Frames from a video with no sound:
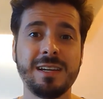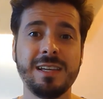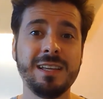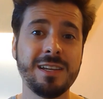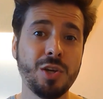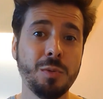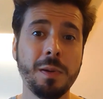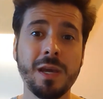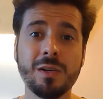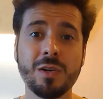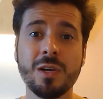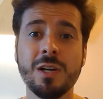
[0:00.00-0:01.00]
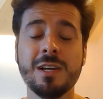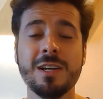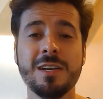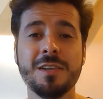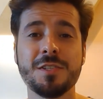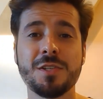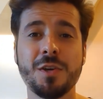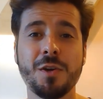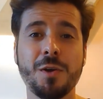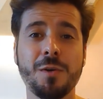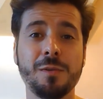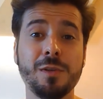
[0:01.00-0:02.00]
Incubator.
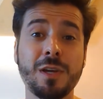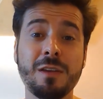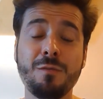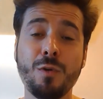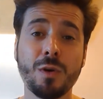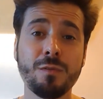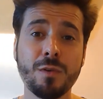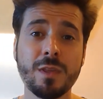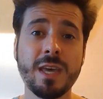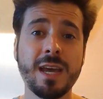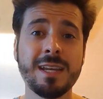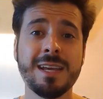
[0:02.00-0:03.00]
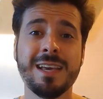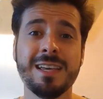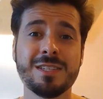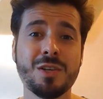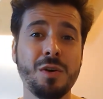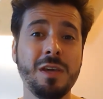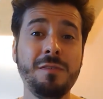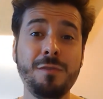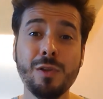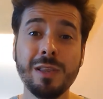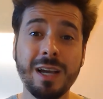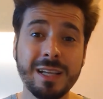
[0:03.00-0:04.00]
So looking forward for that. So if
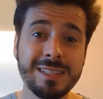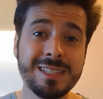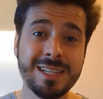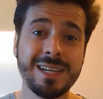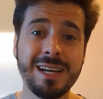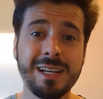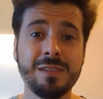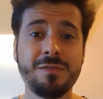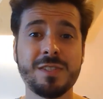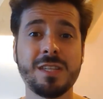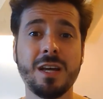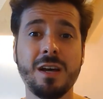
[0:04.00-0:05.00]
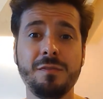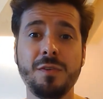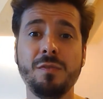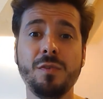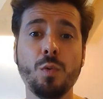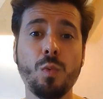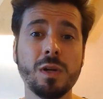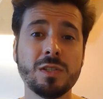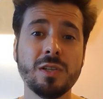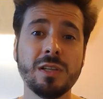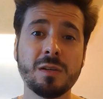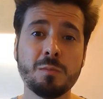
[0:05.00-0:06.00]
you like this kind of stuff, if you want
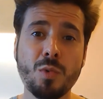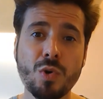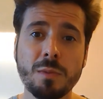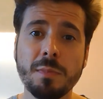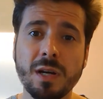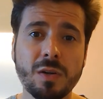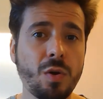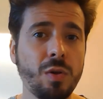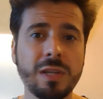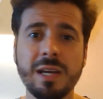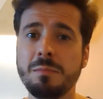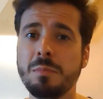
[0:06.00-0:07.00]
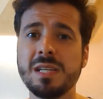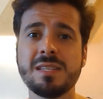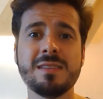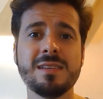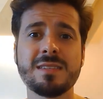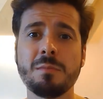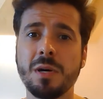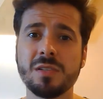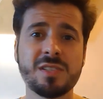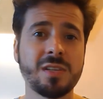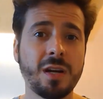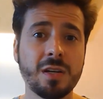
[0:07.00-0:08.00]
to learn more about online business,
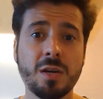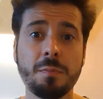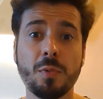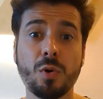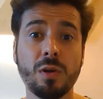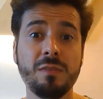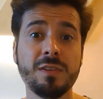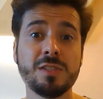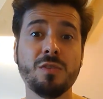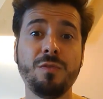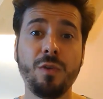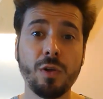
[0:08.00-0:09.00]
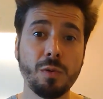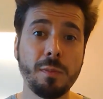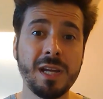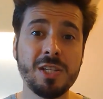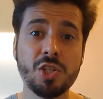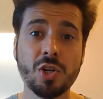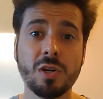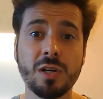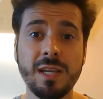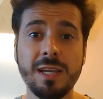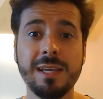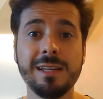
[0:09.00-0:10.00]
about startup, or even to follow my
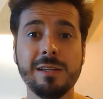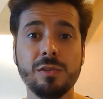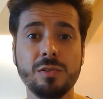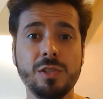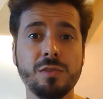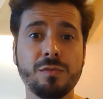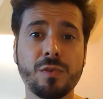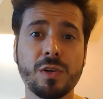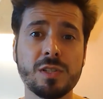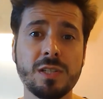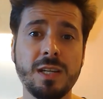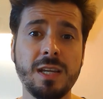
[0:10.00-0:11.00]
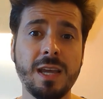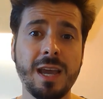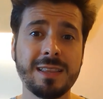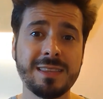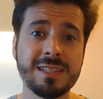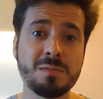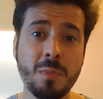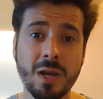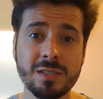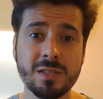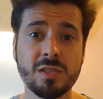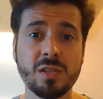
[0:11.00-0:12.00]
journey in Lund University at this
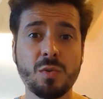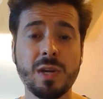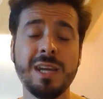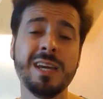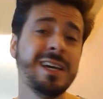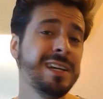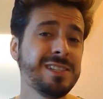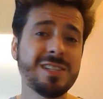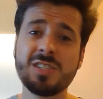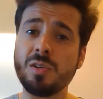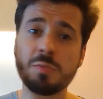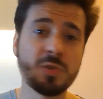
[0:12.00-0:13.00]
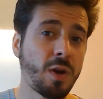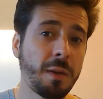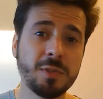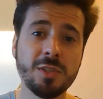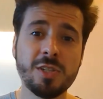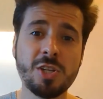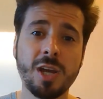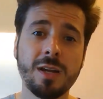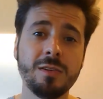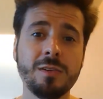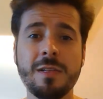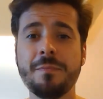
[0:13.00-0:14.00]
master degree, just subscribe to the
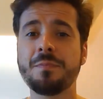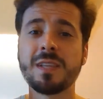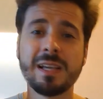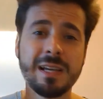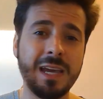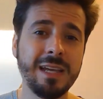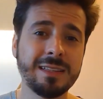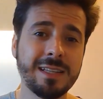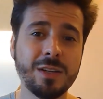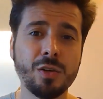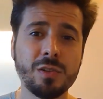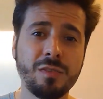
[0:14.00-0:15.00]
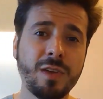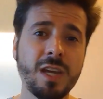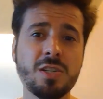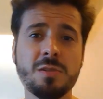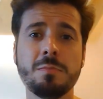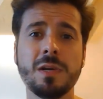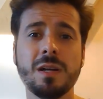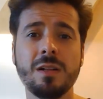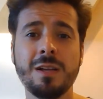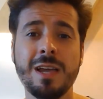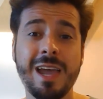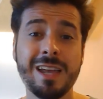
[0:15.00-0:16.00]
channel, hit the notification
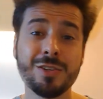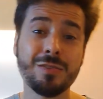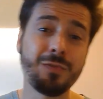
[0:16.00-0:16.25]
bell, and don't